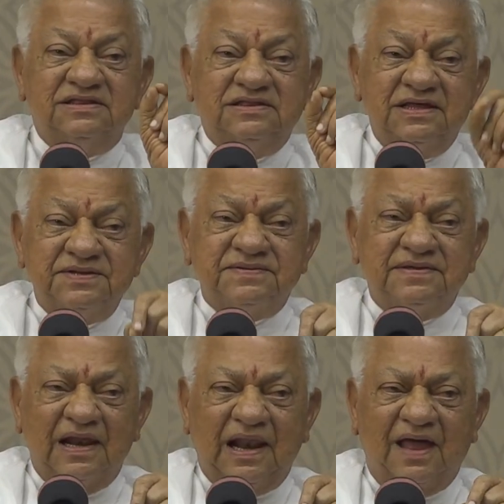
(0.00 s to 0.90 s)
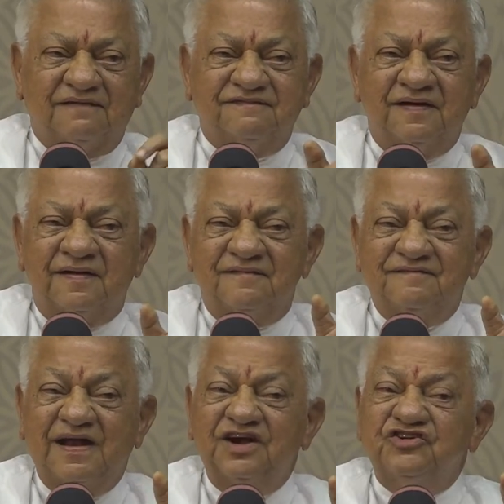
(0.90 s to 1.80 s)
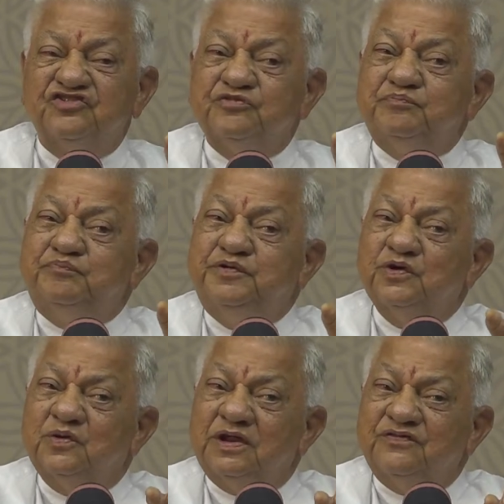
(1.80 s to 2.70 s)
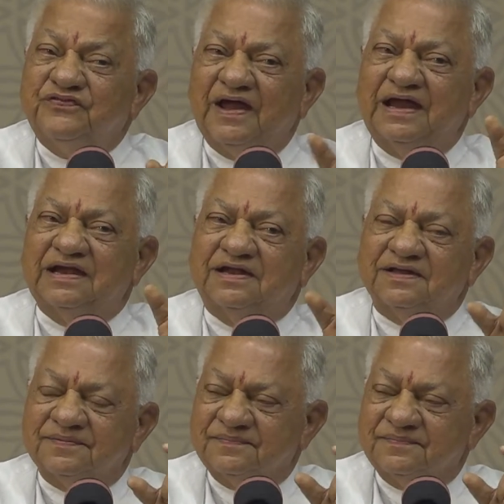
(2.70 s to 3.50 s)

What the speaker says: This love, when it is purified,